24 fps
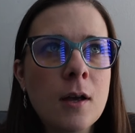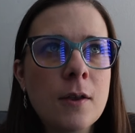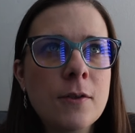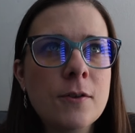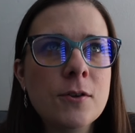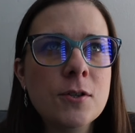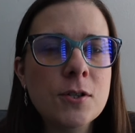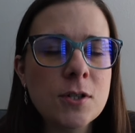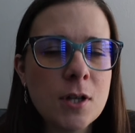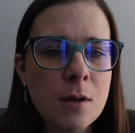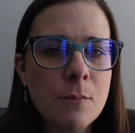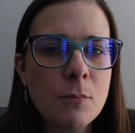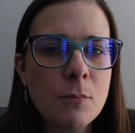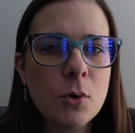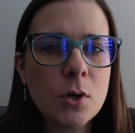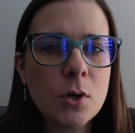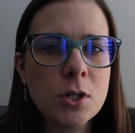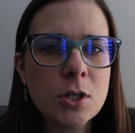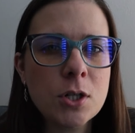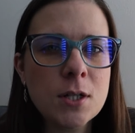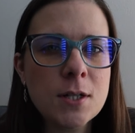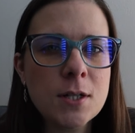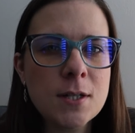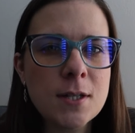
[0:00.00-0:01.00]
There's some
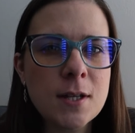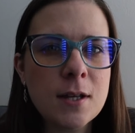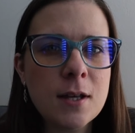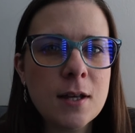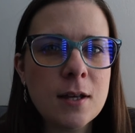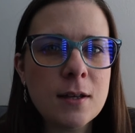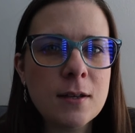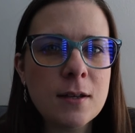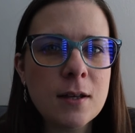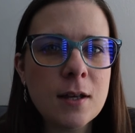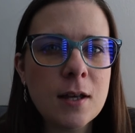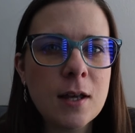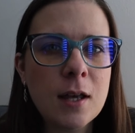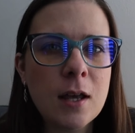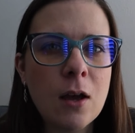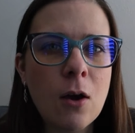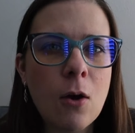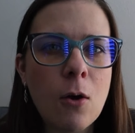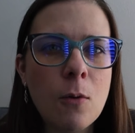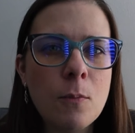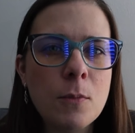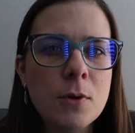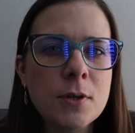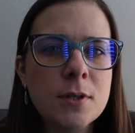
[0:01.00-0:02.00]
portions that it
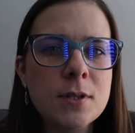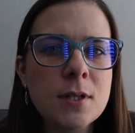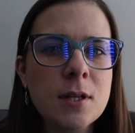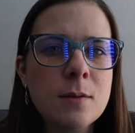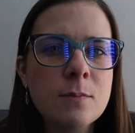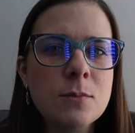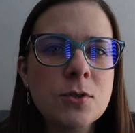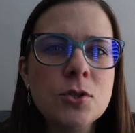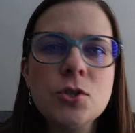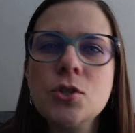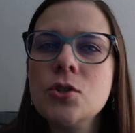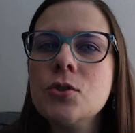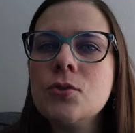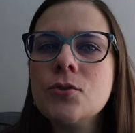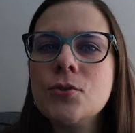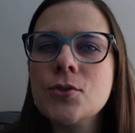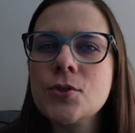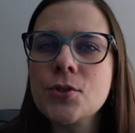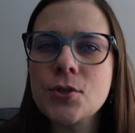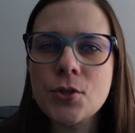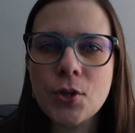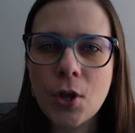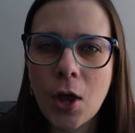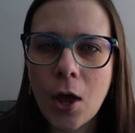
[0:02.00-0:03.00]
almost seems too
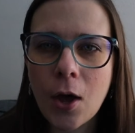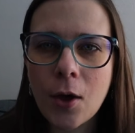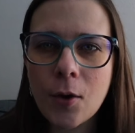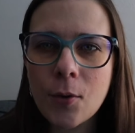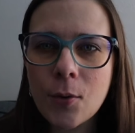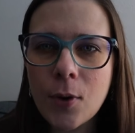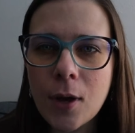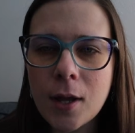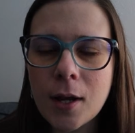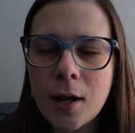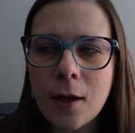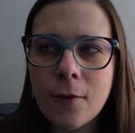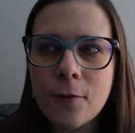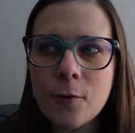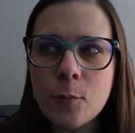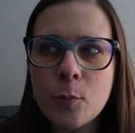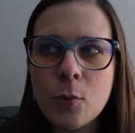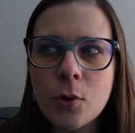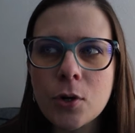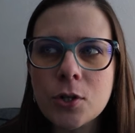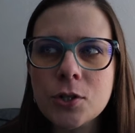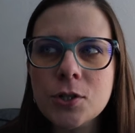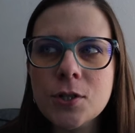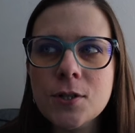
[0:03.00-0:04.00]
slow and other
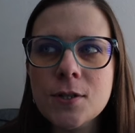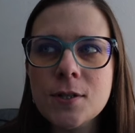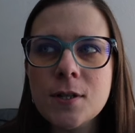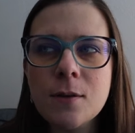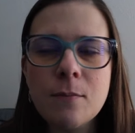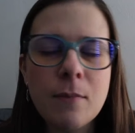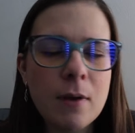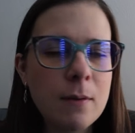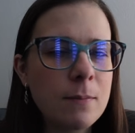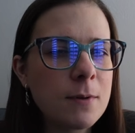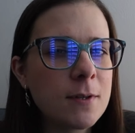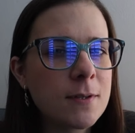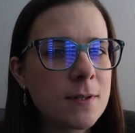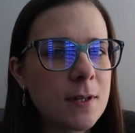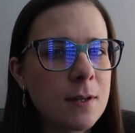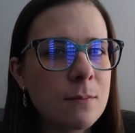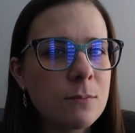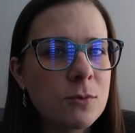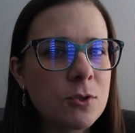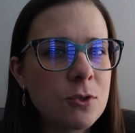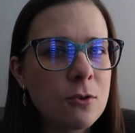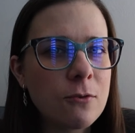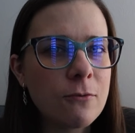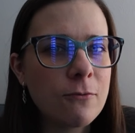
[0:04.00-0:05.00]
portions that maybe seem
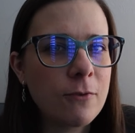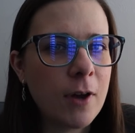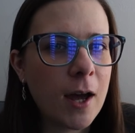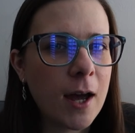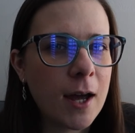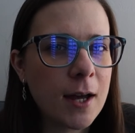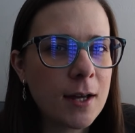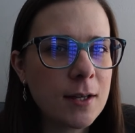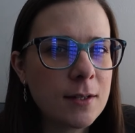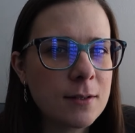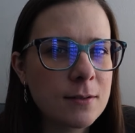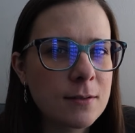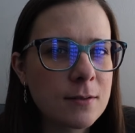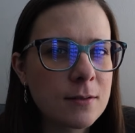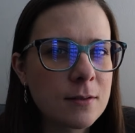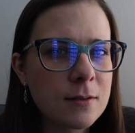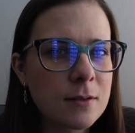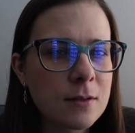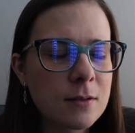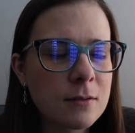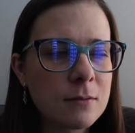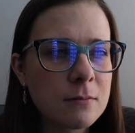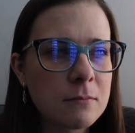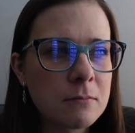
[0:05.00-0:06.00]
too
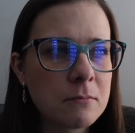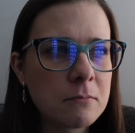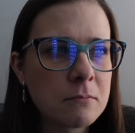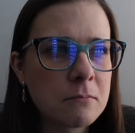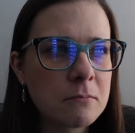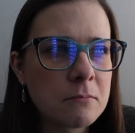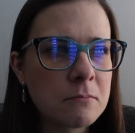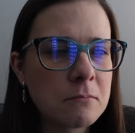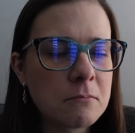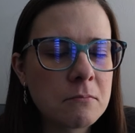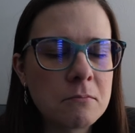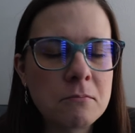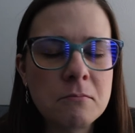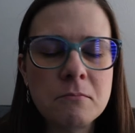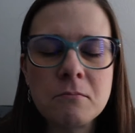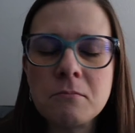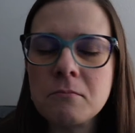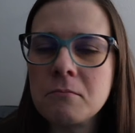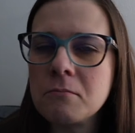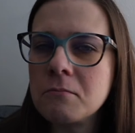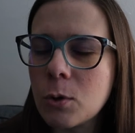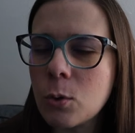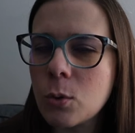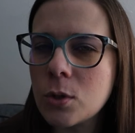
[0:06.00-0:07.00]
fast?
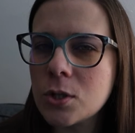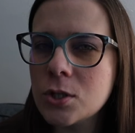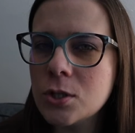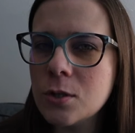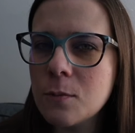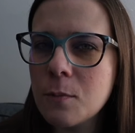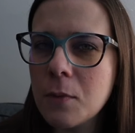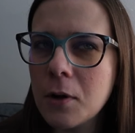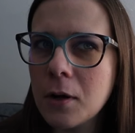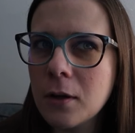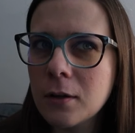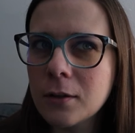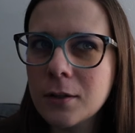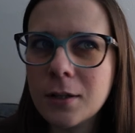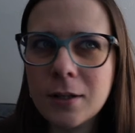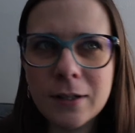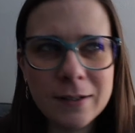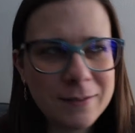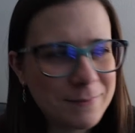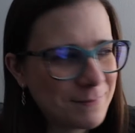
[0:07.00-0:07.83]
Question mark?